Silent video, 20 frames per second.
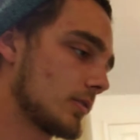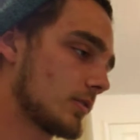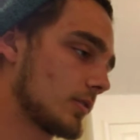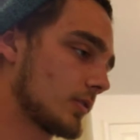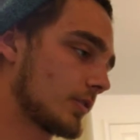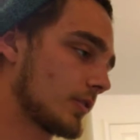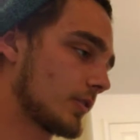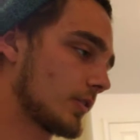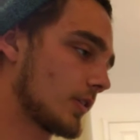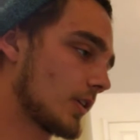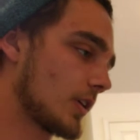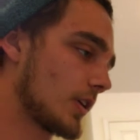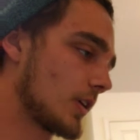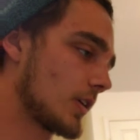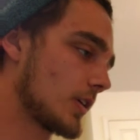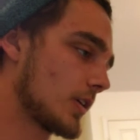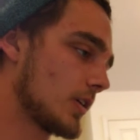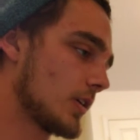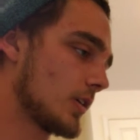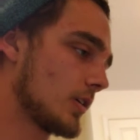see.
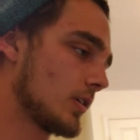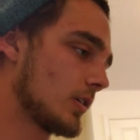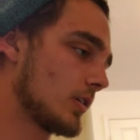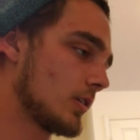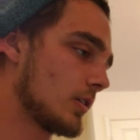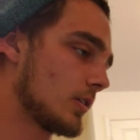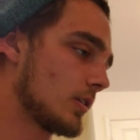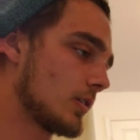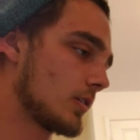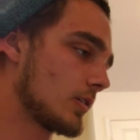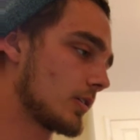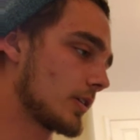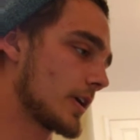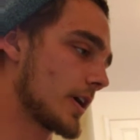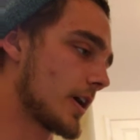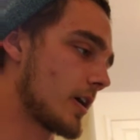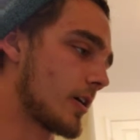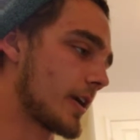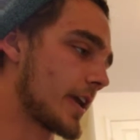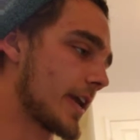
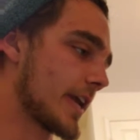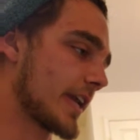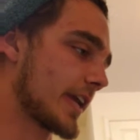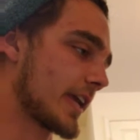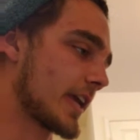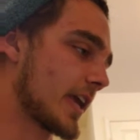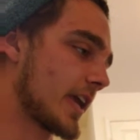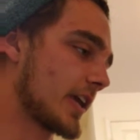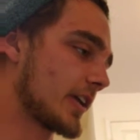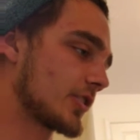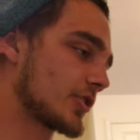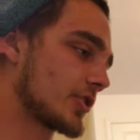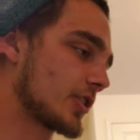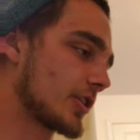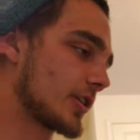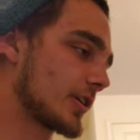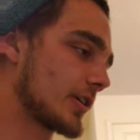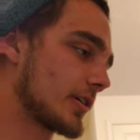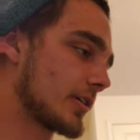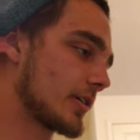Yeah, organic cane
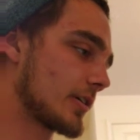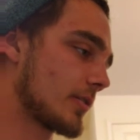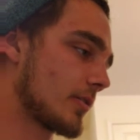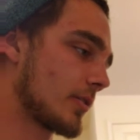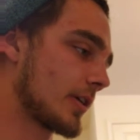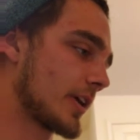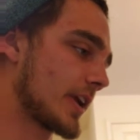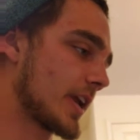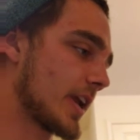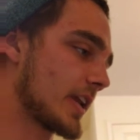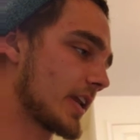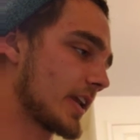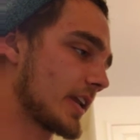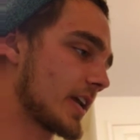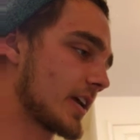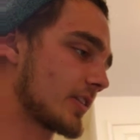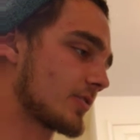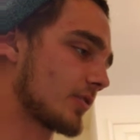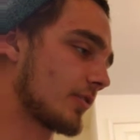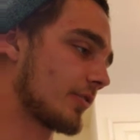sugar, organic
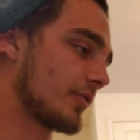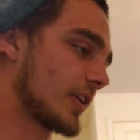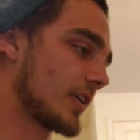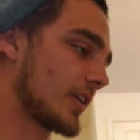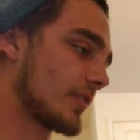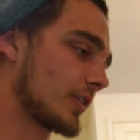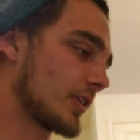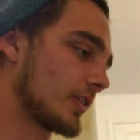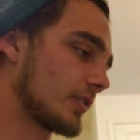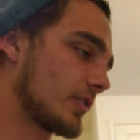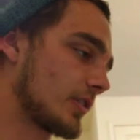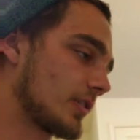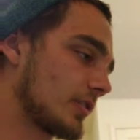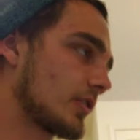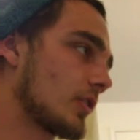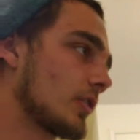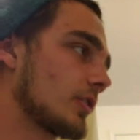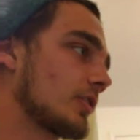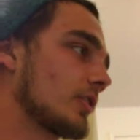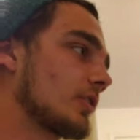natural flavoring, sea
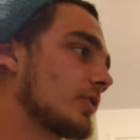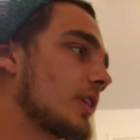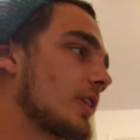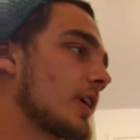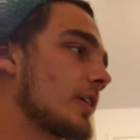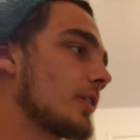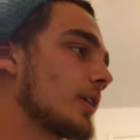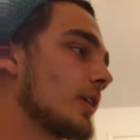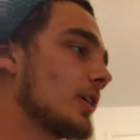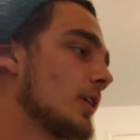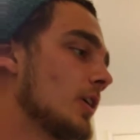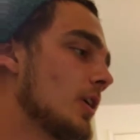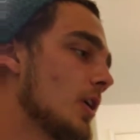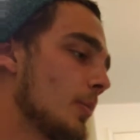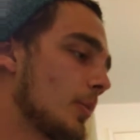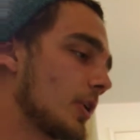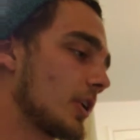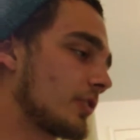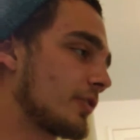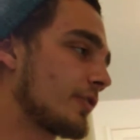salts, etc.
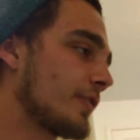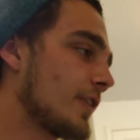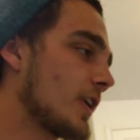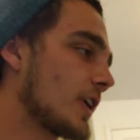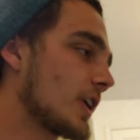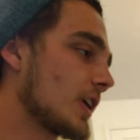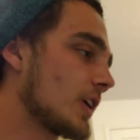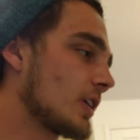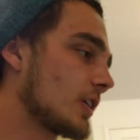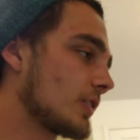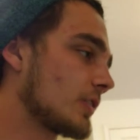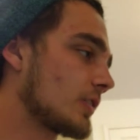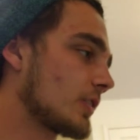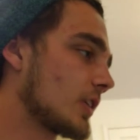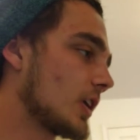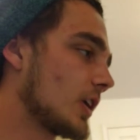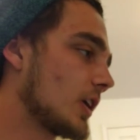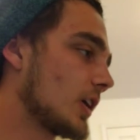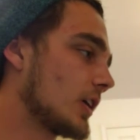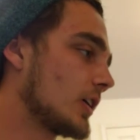But it's funny because
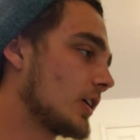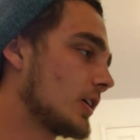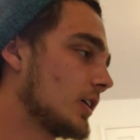it